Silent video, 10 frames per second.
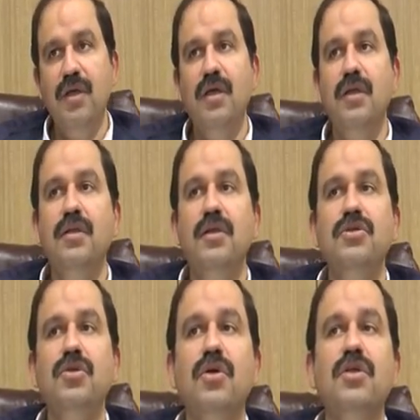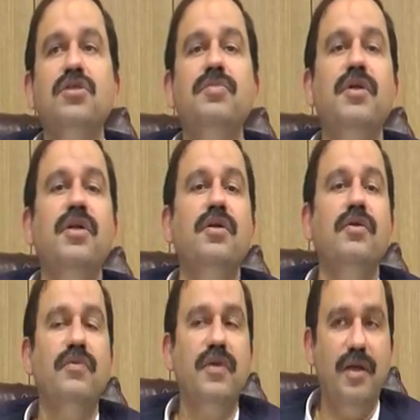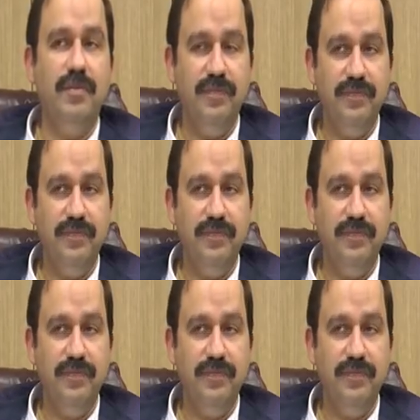in the shortest period of time,